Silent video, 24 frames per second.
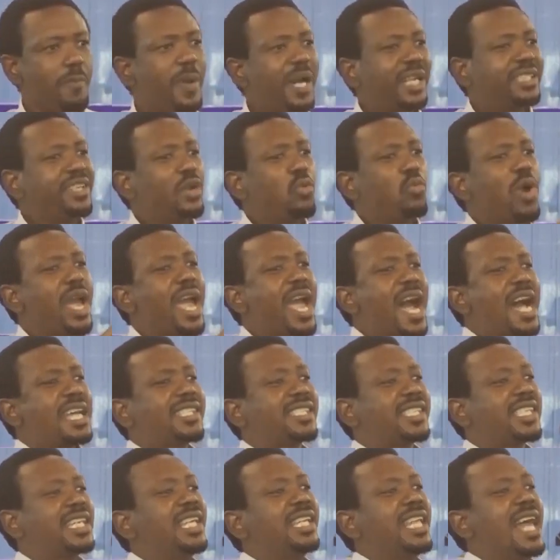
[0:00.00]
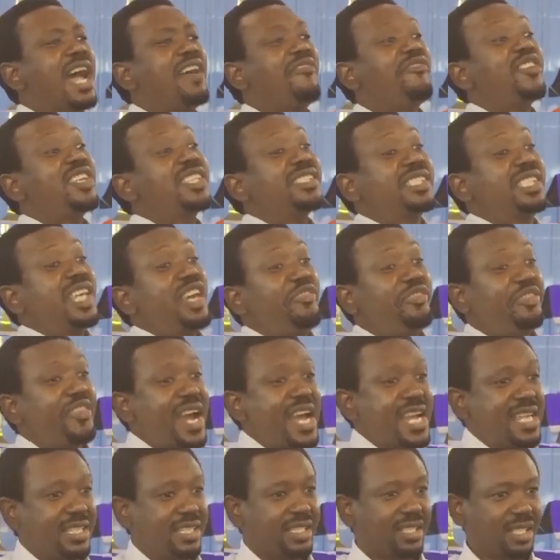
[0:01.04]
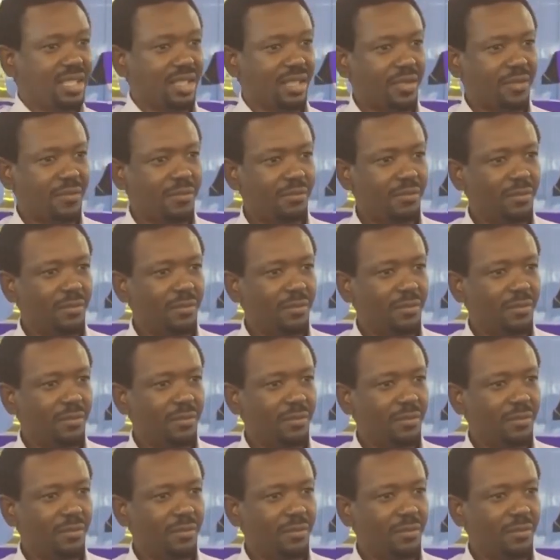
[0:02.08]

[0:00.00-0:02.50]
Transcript: but the way I see life is different.